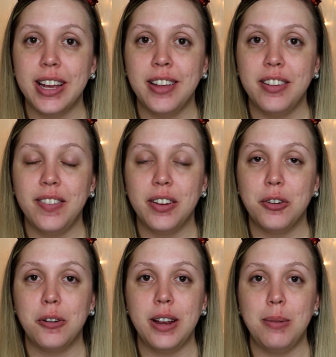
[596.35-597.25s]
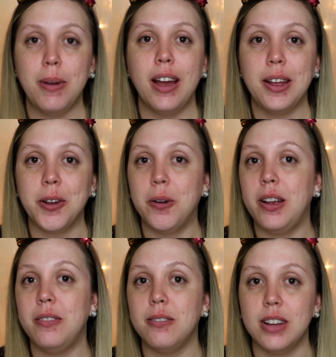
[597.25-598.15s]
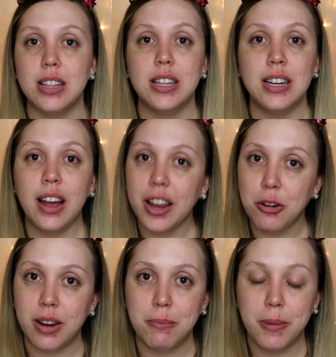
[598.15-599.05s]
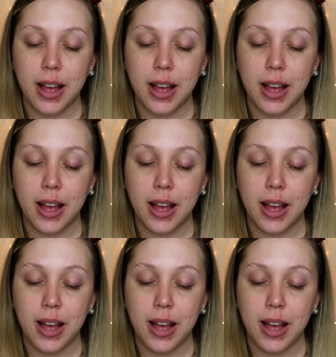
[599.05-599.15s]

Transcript: Elephant cream, I go in with an eye cream.